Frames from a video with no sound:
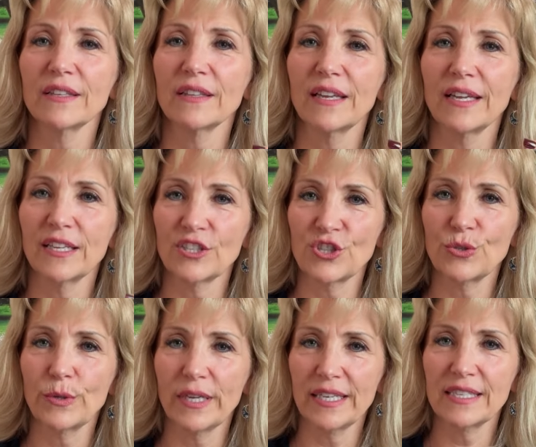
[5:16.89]
the
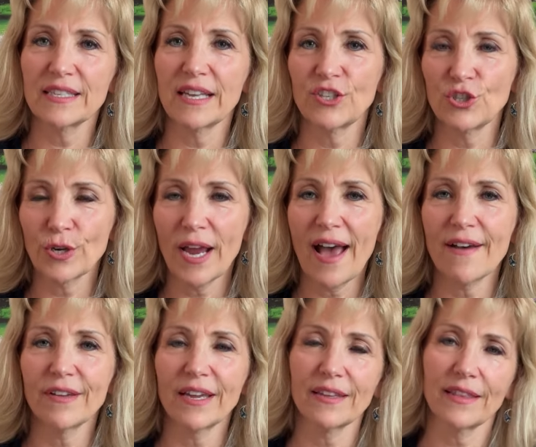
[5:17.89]
issue is that you're
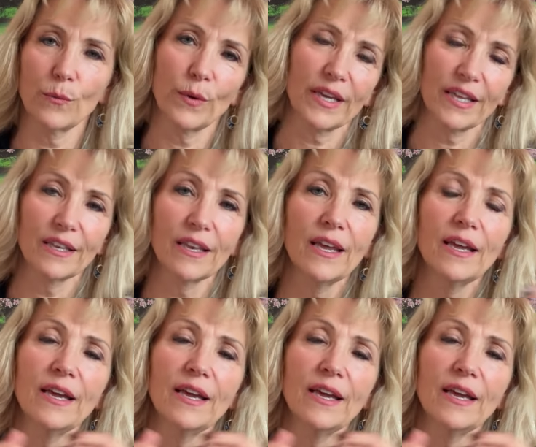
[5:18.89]
having, and then we can